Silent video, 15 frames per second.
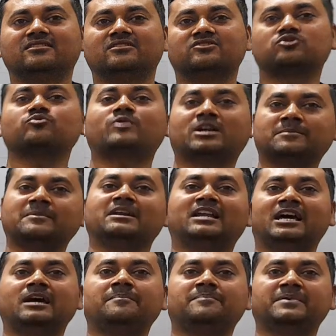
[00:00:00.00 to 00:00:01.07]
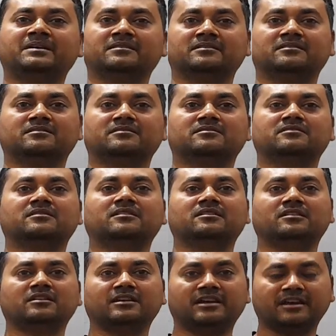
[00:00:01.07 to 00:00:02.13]
So what will happen
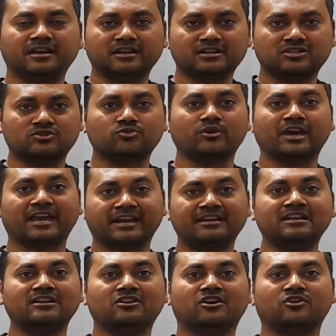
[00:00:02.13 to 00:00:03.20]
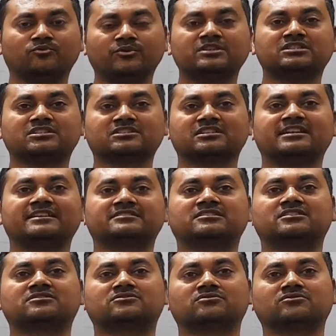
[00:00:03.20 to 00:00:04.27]
to any law which is
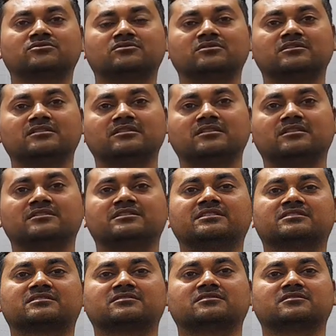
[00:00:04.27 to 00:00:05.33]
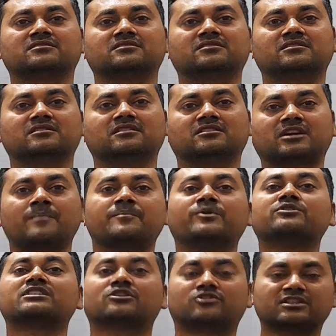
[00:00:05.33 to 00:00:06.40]
related to this
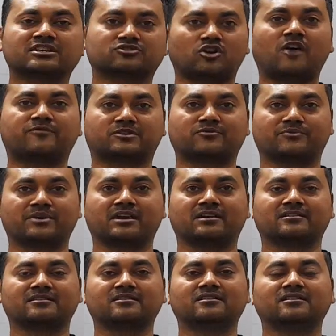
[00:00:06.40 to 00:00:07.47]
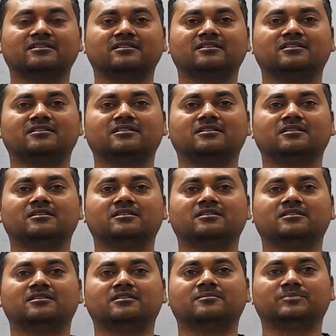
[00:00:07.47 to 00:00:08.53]
computer or the software?
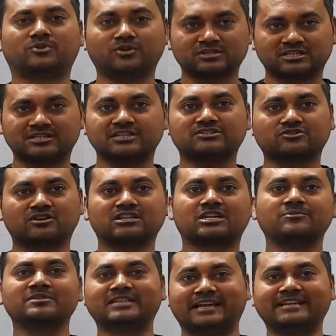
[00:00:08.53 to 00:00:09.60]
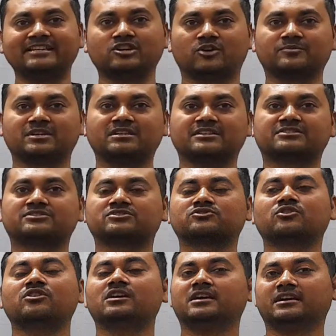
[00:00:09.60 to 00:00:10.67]
Because it is not given any of the list.
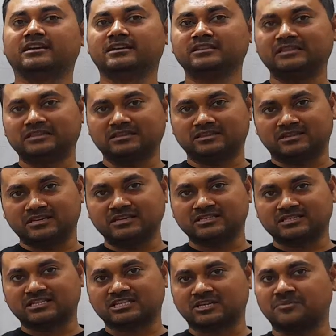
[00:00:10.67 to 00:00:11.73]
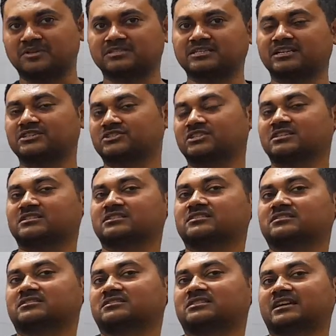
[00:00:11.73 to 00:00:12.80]
So in these circumstances,
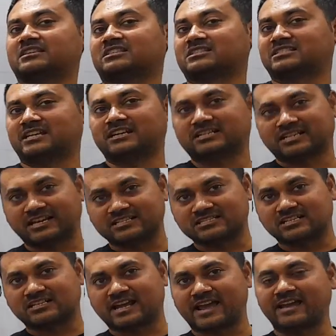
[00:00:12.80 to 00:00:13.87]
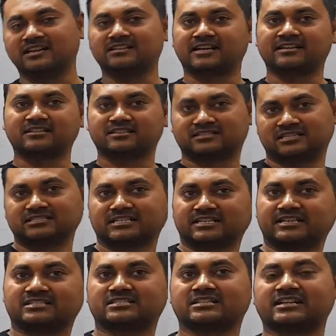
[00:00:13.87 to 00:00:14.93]
the state has the right and the center
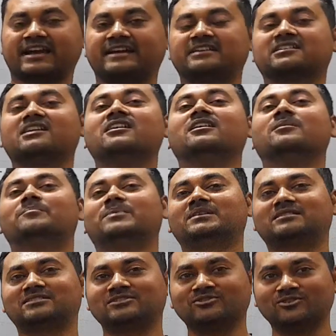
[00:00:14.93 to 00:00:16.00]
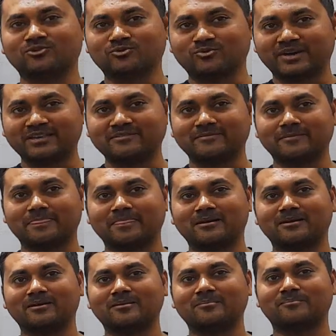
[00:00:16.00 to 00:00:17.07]
has the right. But when
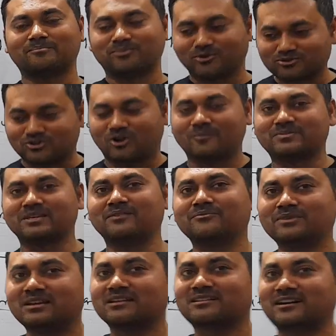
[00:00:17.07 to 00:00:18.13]
both of them will